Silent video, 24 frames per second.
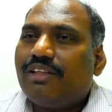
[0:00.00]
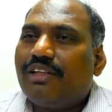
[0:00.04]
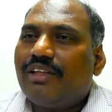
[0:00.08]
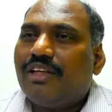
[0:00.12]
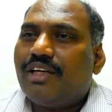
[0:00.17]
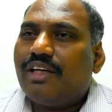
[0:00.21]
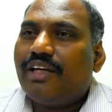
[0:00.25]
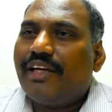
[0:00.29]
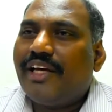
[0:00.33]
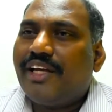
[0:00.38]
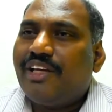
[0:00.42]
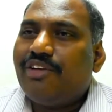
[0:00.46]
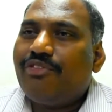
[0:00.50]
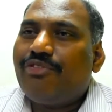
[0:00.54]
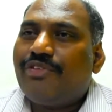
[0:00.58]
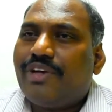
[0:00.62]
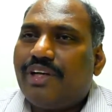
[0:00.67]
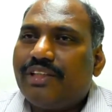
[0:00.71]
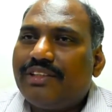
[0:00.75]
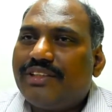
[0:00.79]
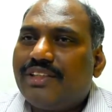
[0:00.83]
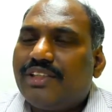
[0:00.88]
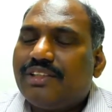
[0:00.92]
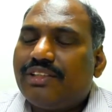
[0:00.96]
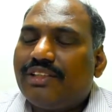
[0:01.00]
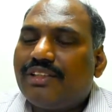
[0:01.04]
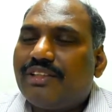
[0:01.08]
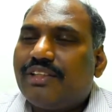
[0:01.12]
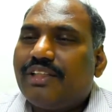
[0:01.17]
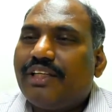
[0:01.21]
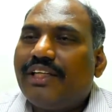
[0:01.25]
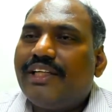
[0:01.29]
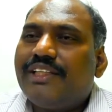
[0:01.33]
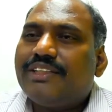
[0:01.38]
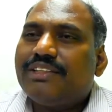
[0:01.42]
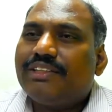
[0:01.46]
Any franchisor
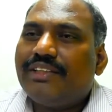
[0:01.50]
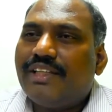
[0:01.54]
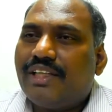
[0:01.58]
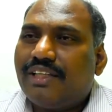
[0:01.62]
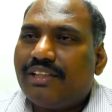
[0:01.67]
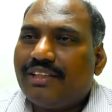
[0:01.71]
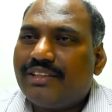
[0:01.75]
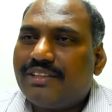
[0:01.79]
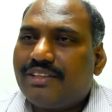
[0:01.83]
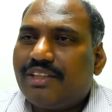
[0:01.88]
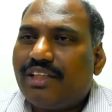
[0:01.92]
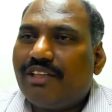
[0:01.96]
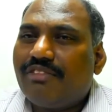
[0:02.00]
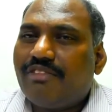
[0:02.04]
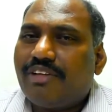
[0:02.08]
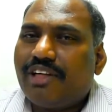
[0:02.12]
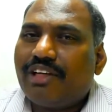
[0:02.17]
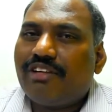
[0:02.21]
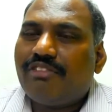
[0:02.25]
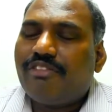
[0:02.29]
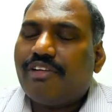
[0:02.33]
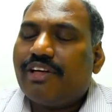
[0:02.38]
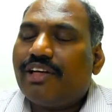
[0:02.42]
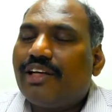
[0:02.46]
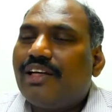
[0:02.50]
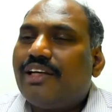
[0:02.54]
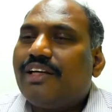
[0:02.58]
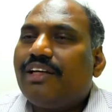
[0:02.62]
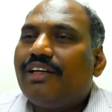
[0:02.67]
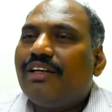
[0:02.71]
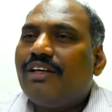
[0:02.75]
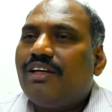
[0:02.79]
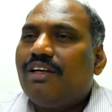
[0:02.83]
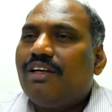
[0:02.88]
needs, they understand very quickly.